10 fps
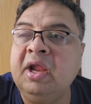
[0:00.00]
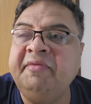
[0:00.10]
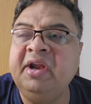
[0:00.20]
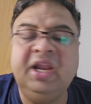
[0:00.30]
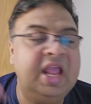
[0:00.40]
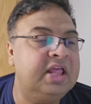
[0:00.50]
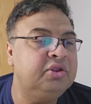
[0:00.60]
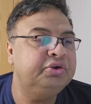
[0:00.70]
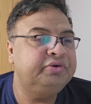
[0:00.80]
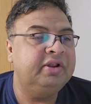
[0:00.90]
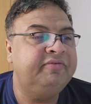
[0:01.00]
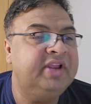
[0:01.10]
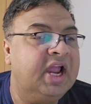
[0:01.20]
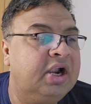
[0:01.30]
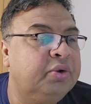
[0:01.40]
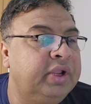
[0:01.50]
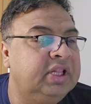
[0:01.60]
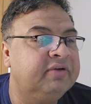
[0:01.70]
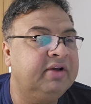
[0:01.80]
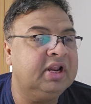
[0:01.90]
Definitely, as usual, we are
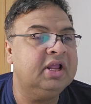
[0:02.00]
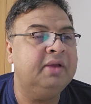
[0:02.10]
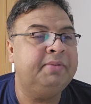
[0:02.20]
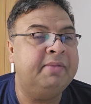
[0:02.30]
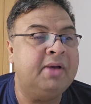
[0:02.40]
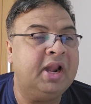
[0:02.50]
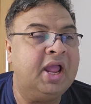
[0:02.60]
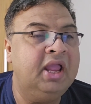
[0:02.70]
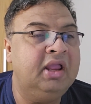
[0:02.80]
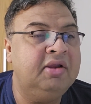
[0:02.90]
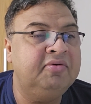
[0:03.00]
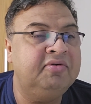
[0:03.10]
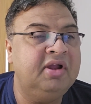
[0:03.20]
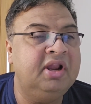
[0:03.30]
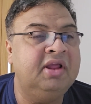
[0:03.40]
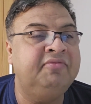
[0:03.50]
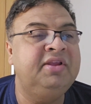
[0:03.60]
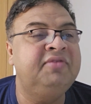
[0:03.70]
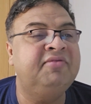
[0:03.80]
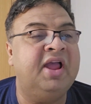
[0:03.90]
doing the workup MRI, and
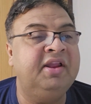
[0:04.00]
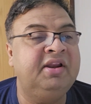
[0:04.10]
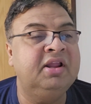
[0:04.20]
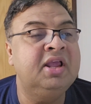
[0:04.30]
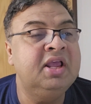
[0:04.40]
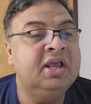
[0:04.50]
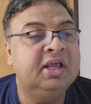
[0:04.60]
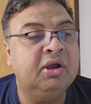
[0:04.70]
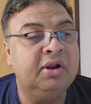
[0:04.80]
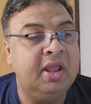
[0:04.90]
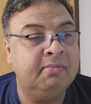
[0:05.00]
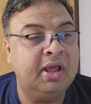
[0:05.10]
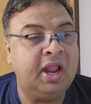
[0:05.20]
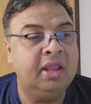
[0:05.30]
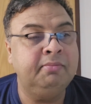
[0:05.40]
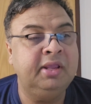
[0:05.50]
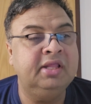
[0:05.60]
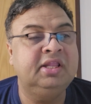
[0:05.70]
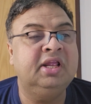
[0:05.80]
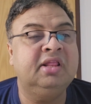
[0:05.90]
we find on MRI
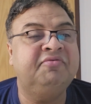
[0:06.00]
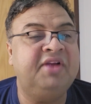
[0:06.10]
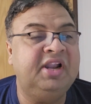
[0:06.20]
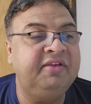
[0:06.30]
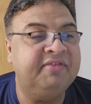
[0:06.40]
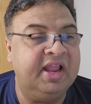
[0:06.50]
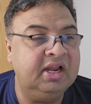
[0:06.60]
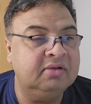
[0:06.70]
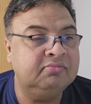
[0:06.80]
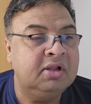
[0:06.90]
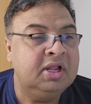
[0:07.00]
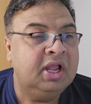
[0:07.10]
image there is a fatty filum,